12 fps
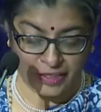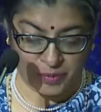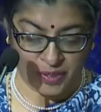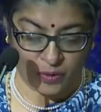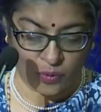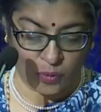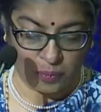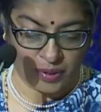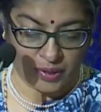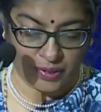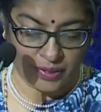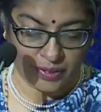been
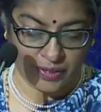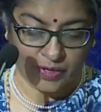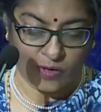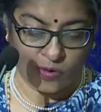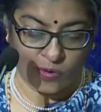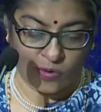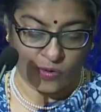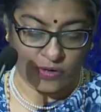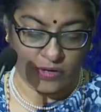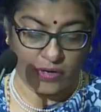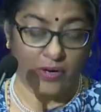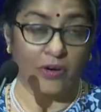coping
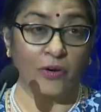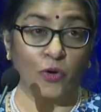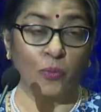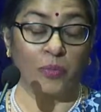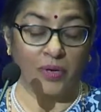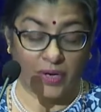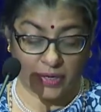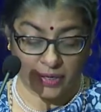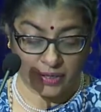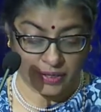on reopening